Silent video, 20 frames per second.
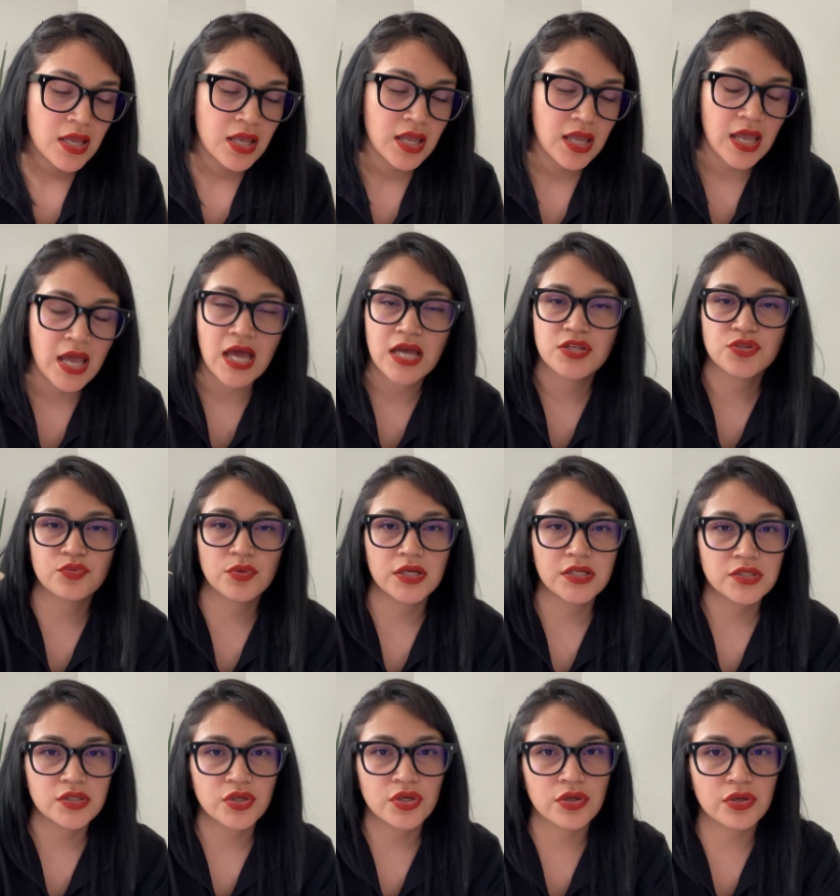It has
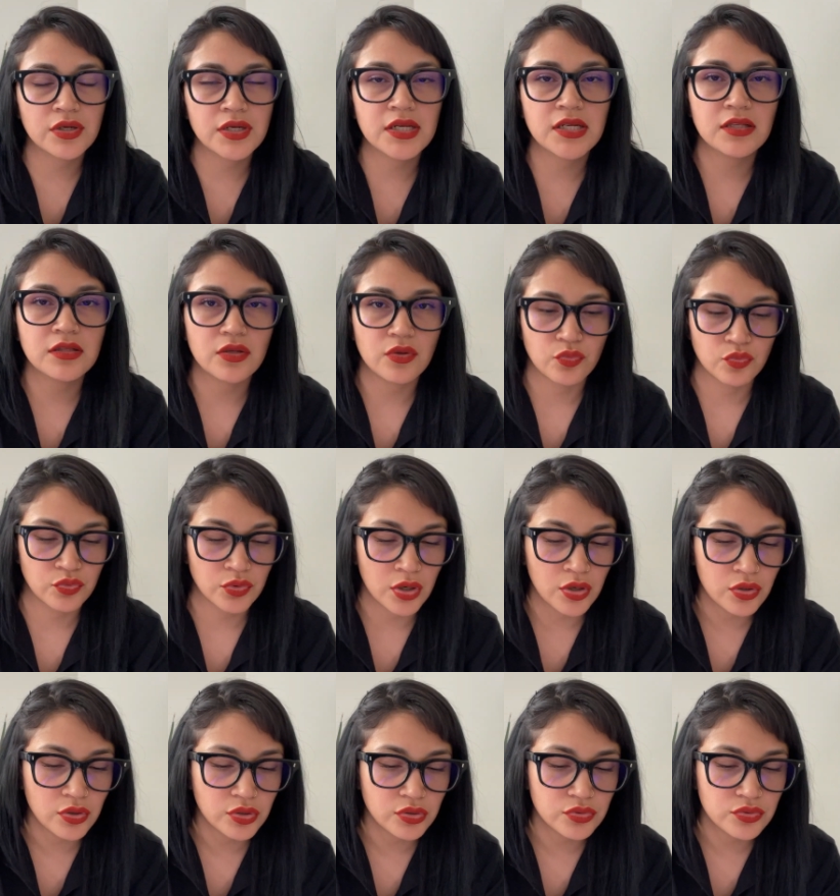red currant,
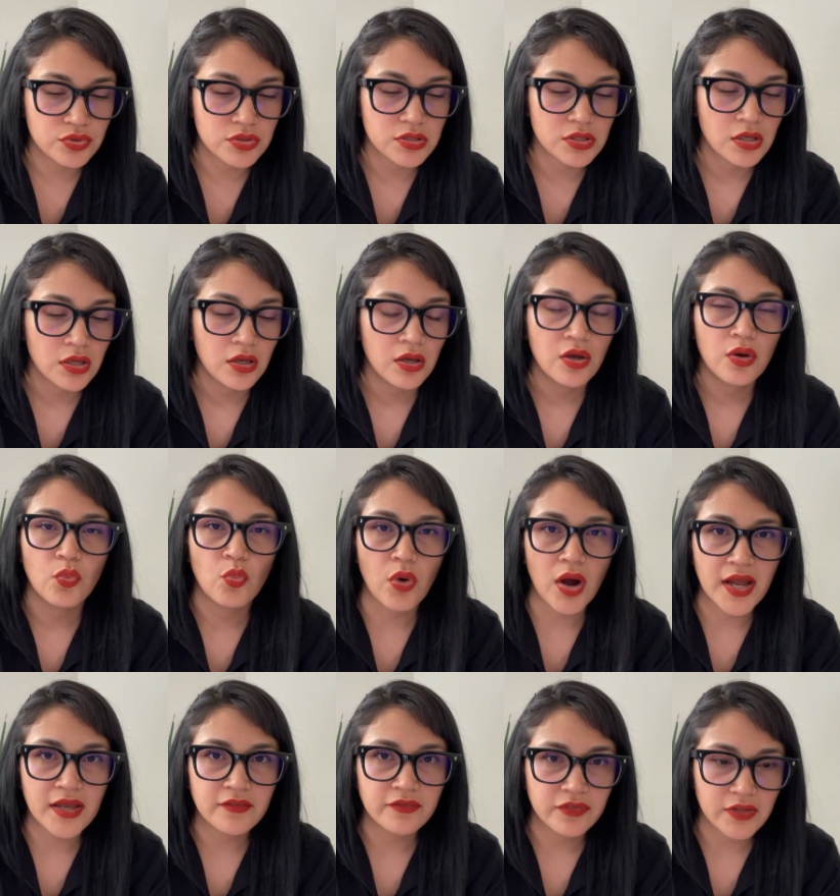rose,
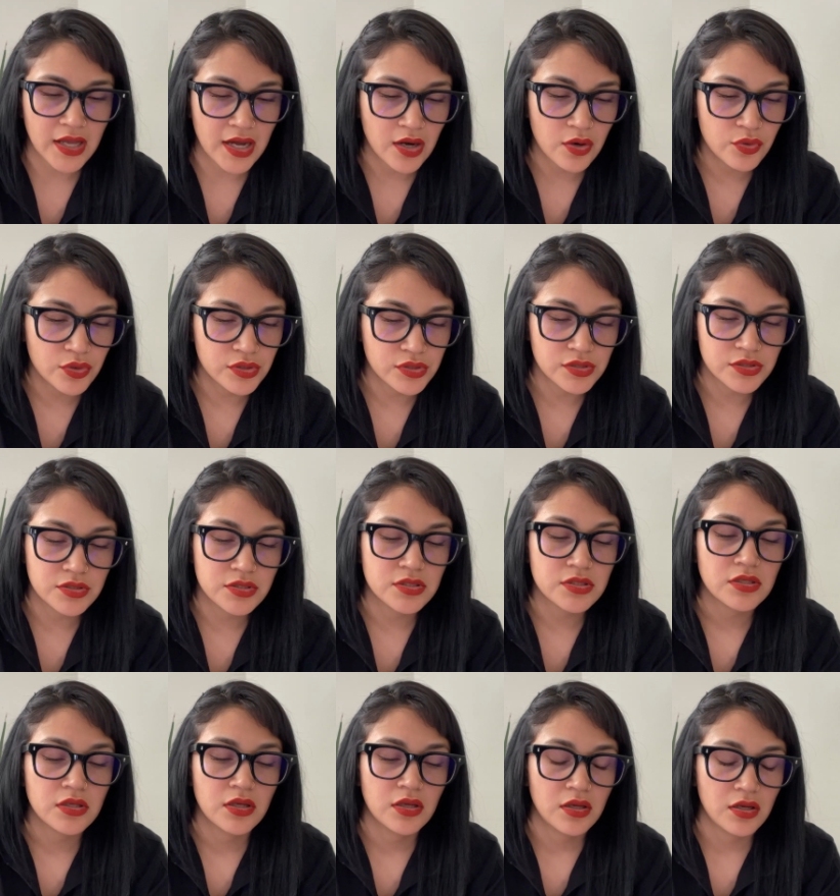white
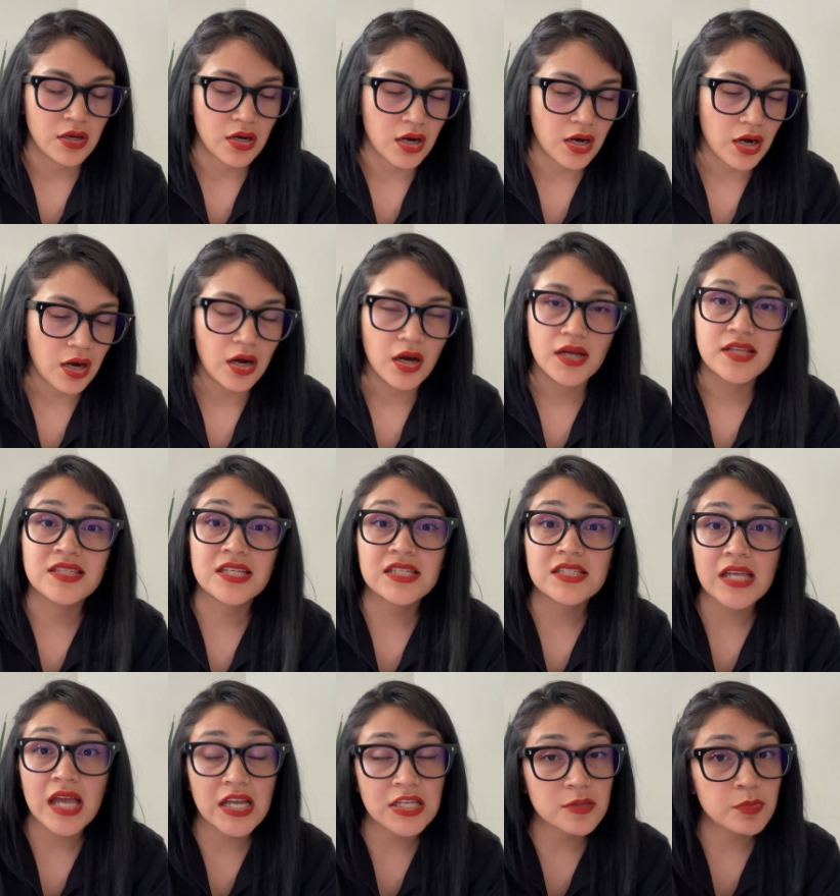flowers. It
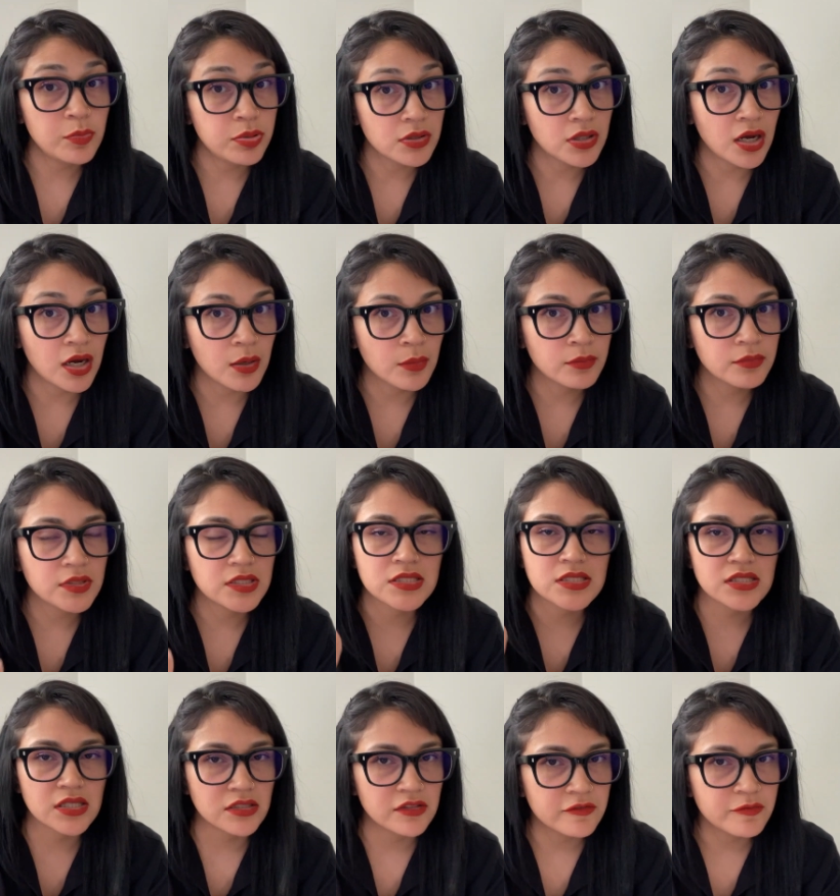says it has plum
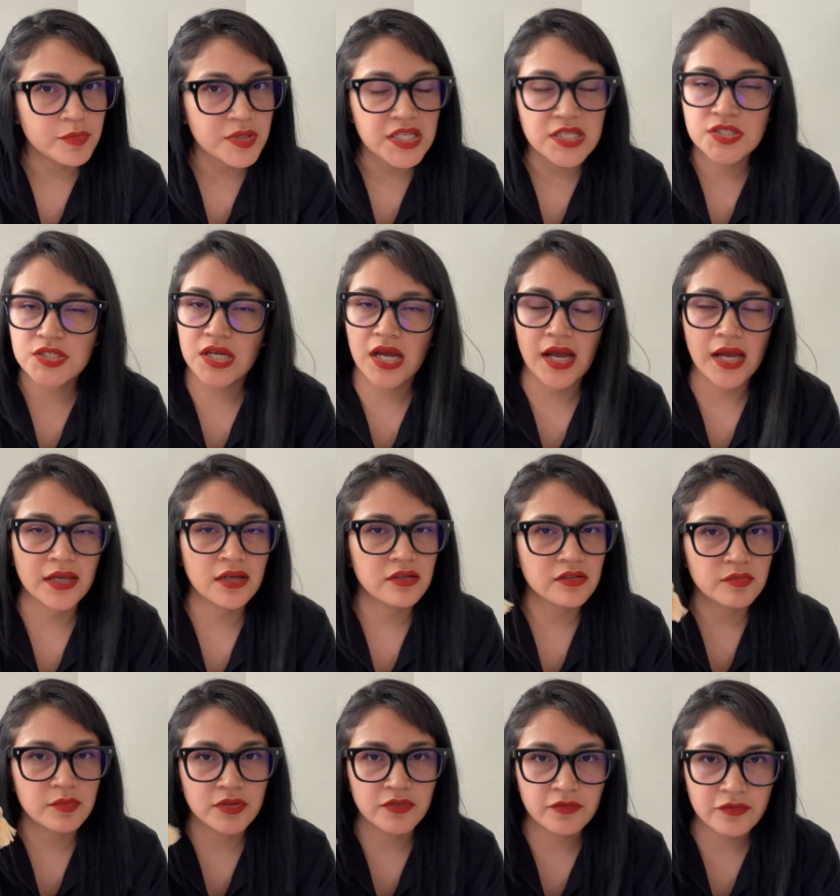instead of peach. I
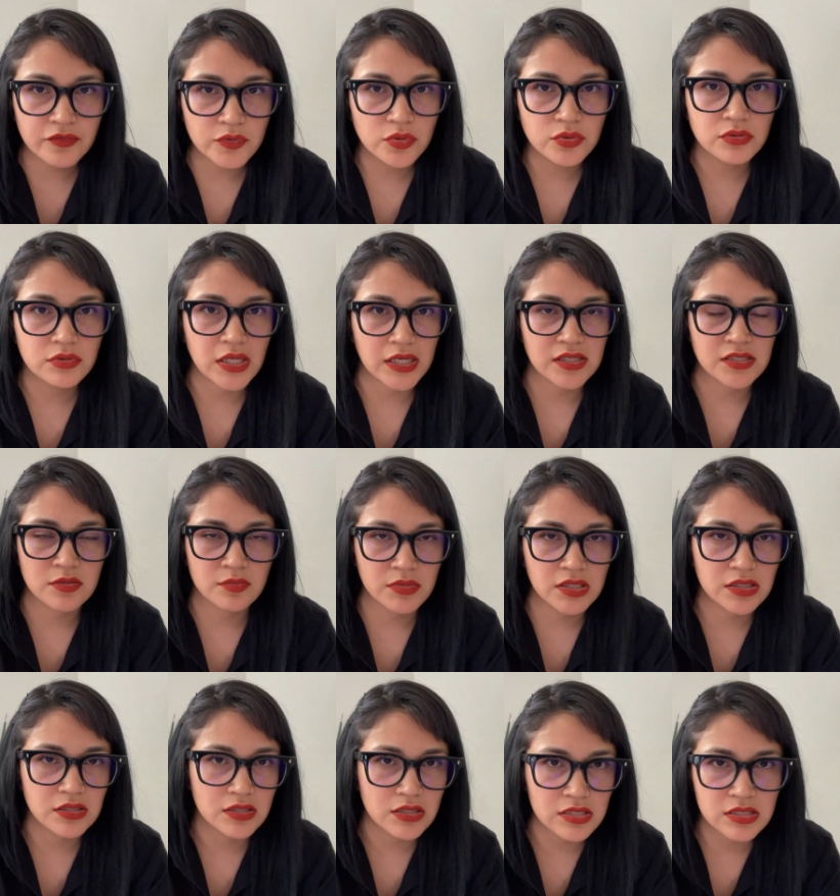could have been fooled. Like, to
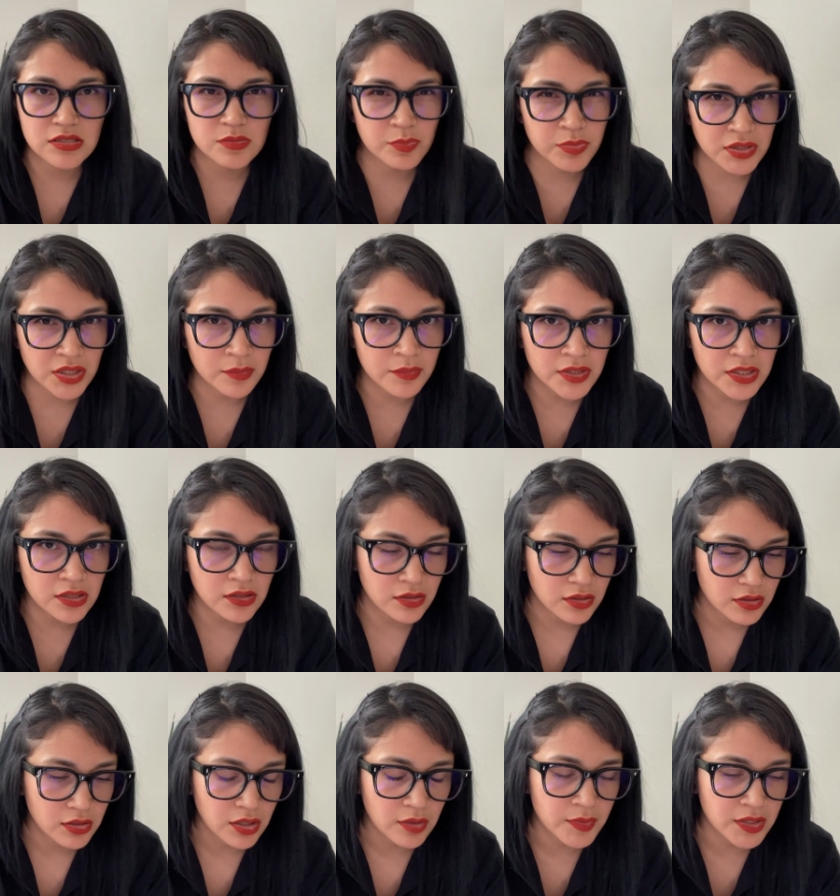me, this is
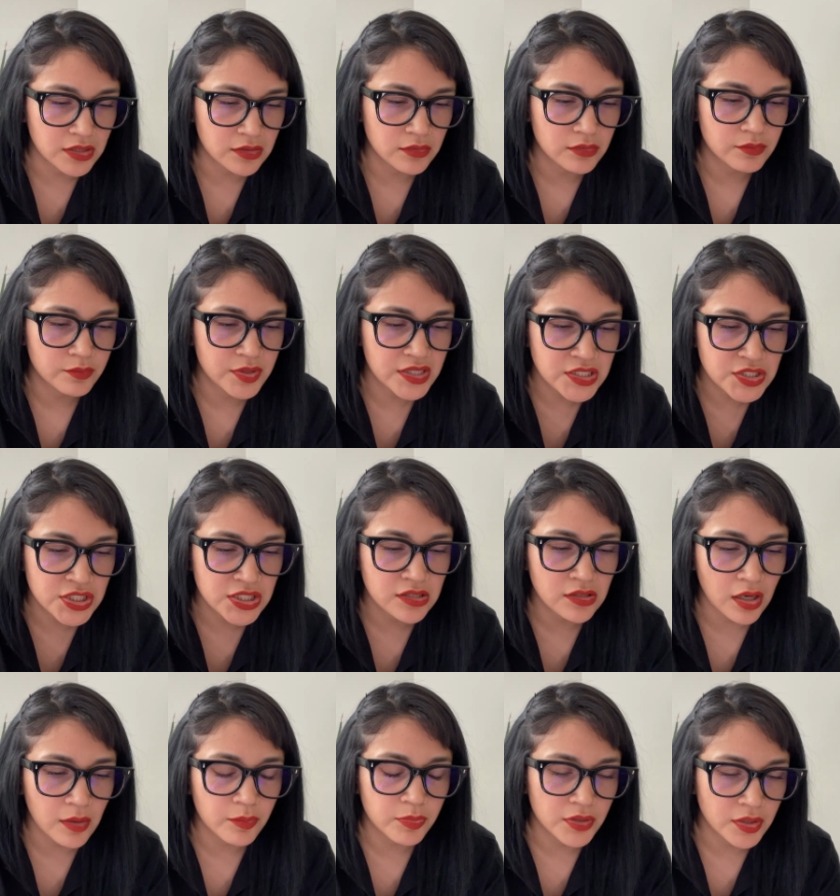plummy. I mean, peachy,
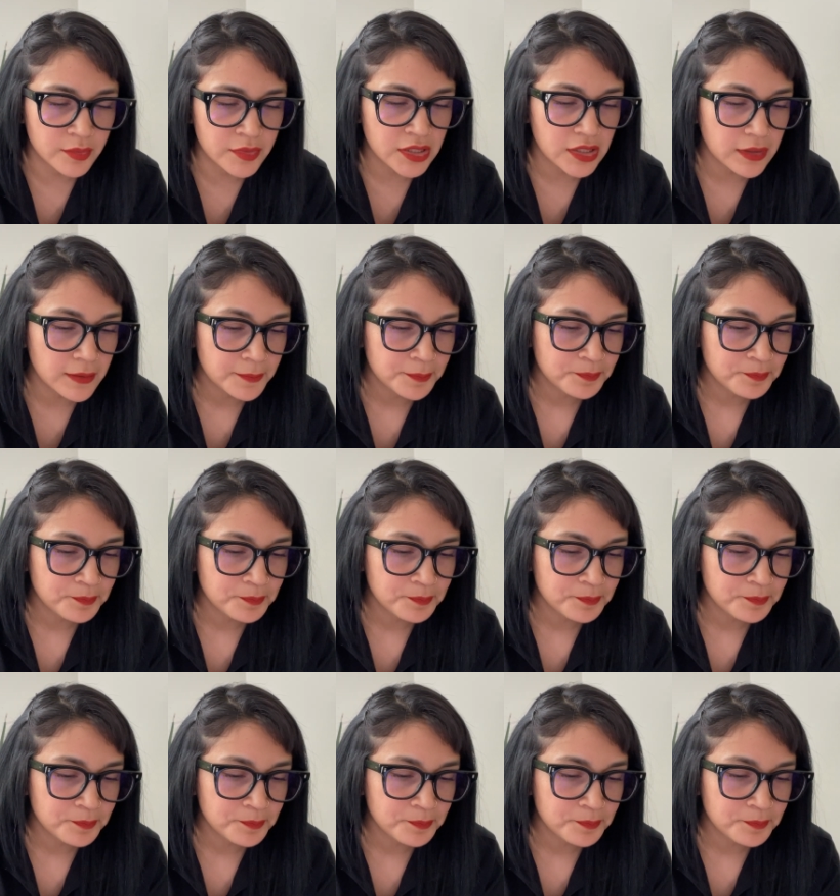not plummy.